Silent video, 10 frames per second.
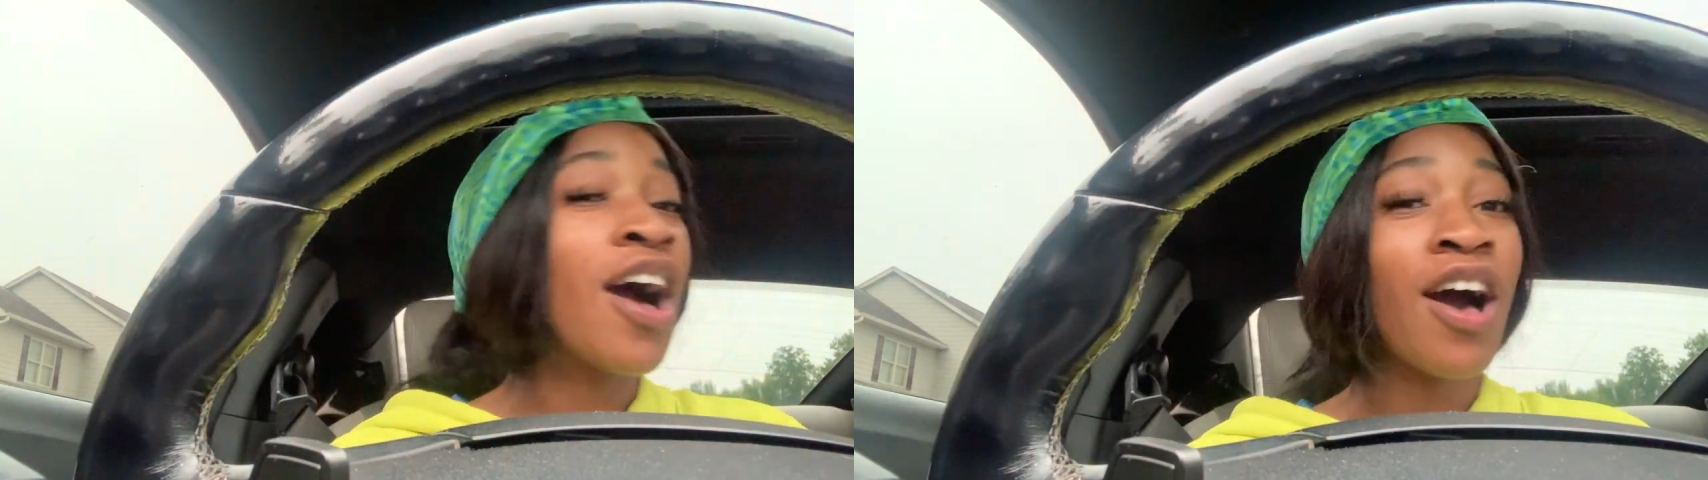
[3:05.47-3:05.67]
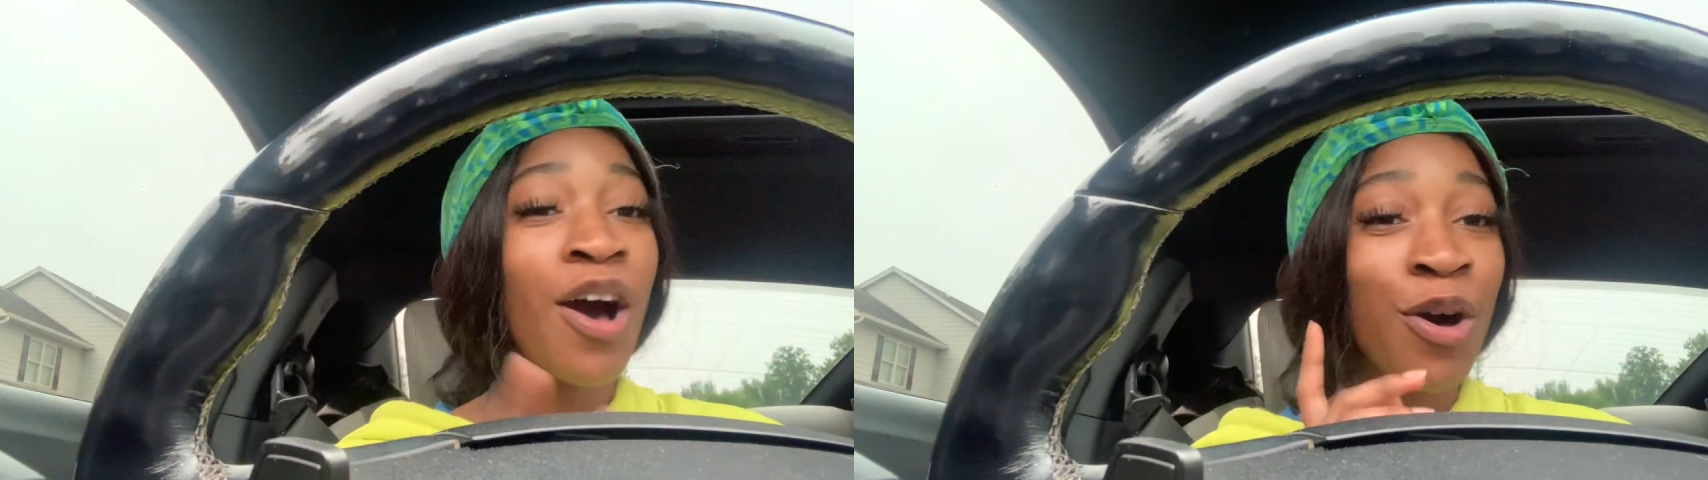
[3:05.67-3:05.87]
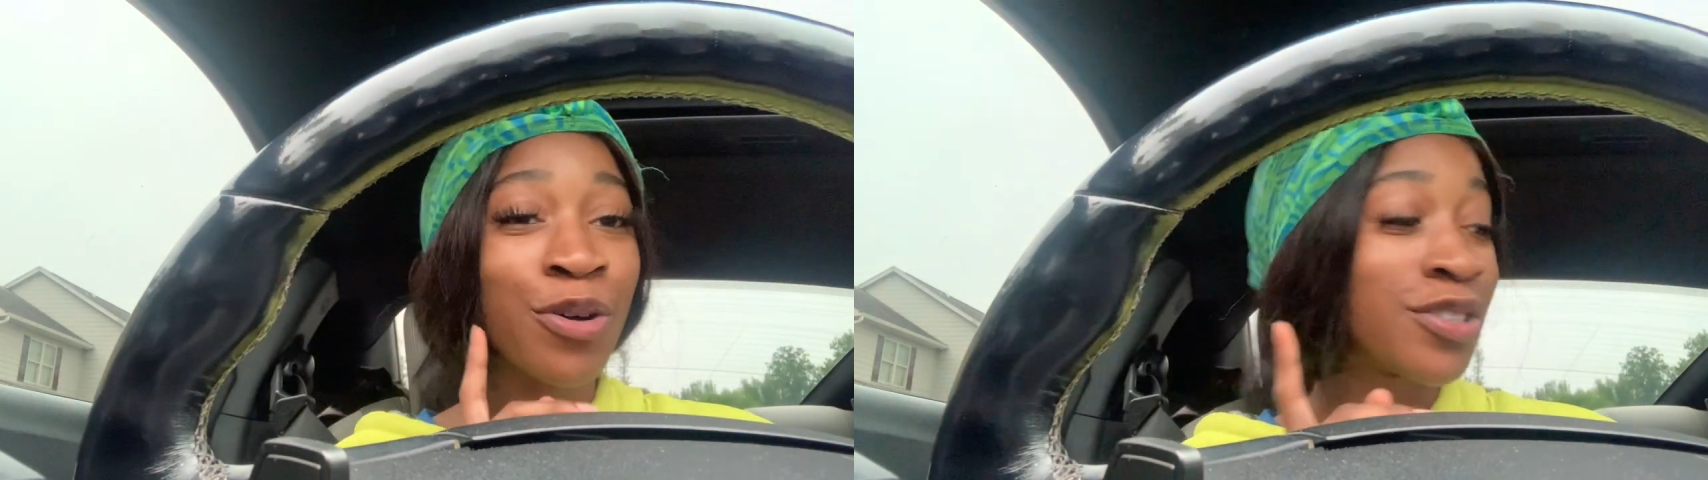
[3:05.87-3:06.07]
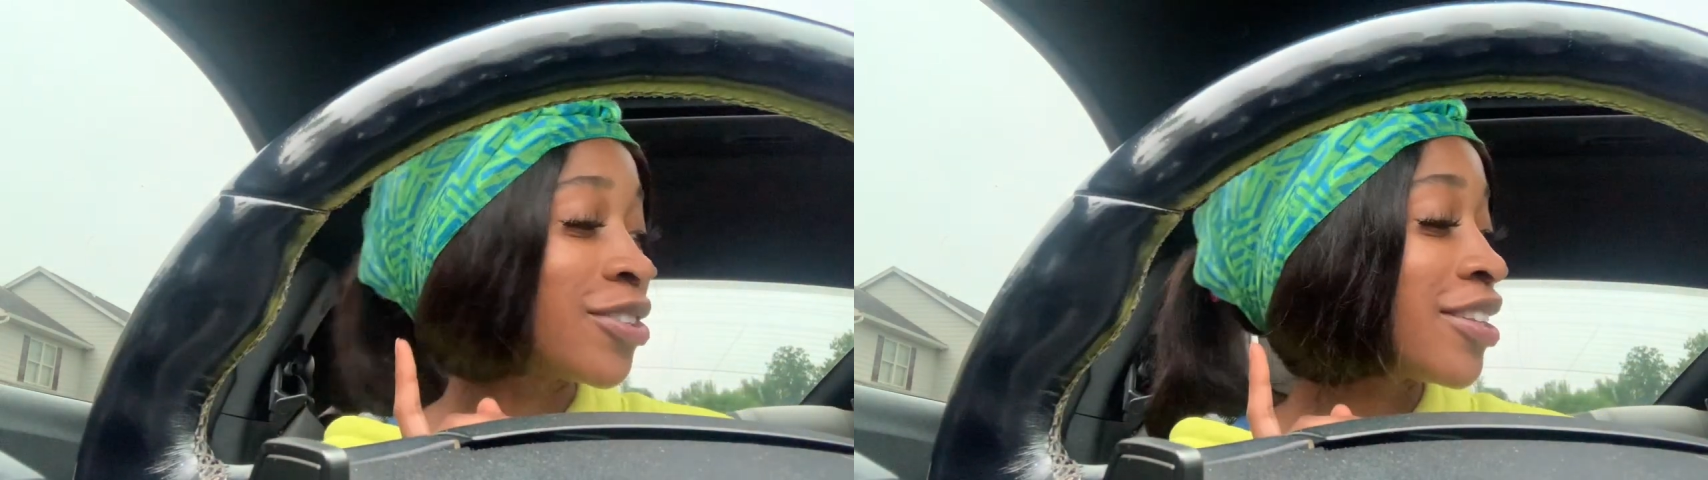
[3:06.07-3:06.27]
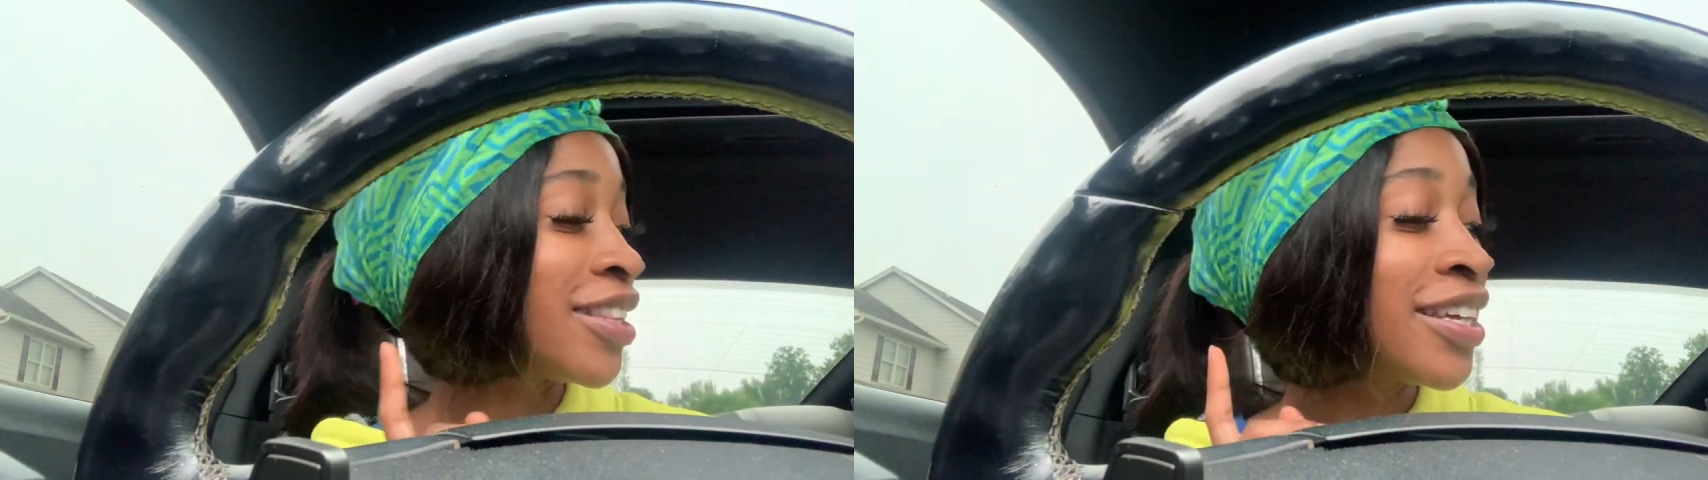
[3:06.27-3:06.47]
Oh, so
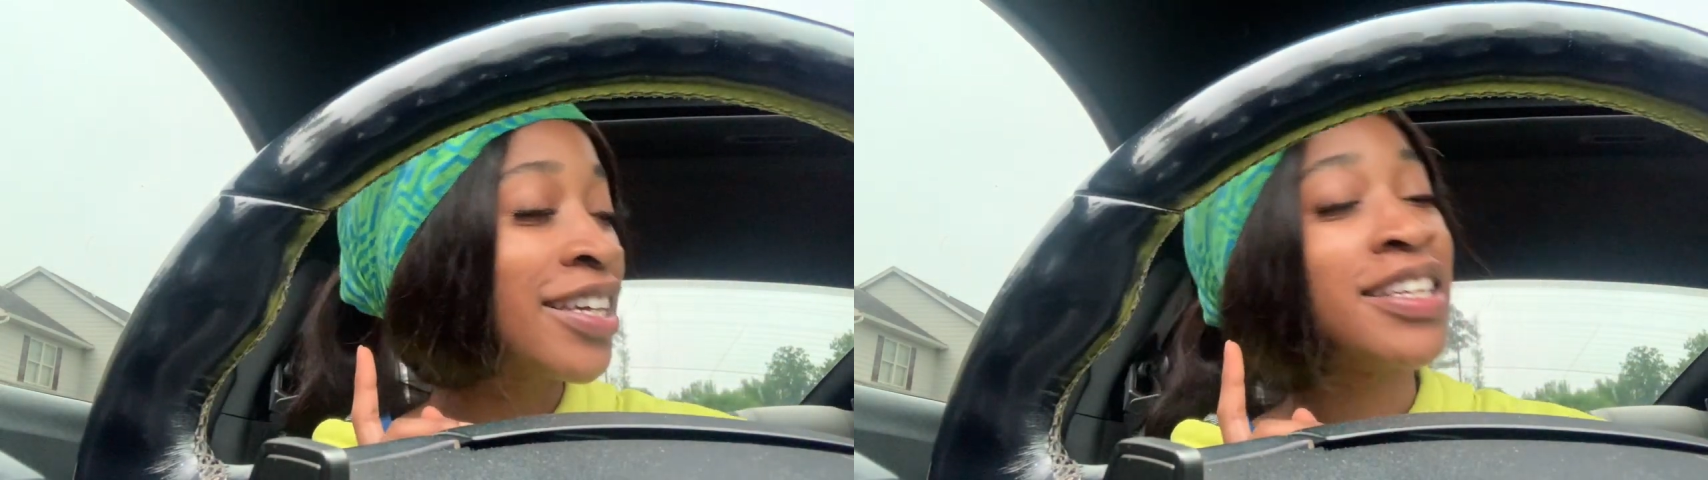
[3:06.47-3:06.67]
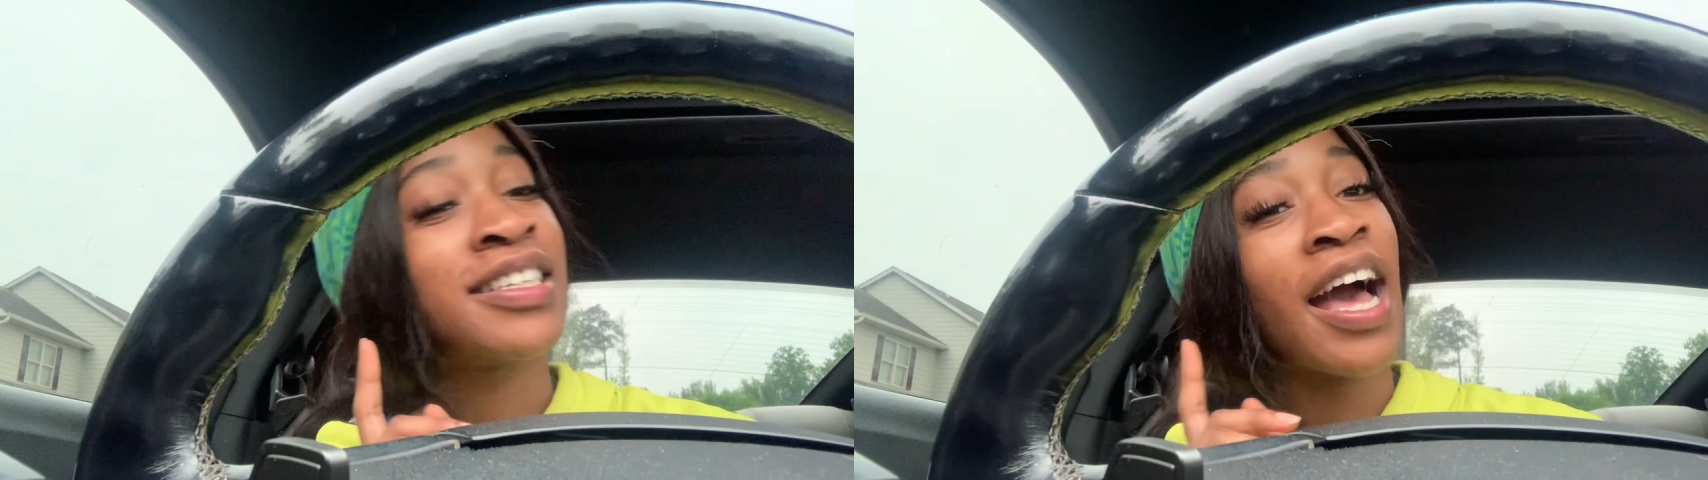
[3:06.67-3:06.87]
the thing is,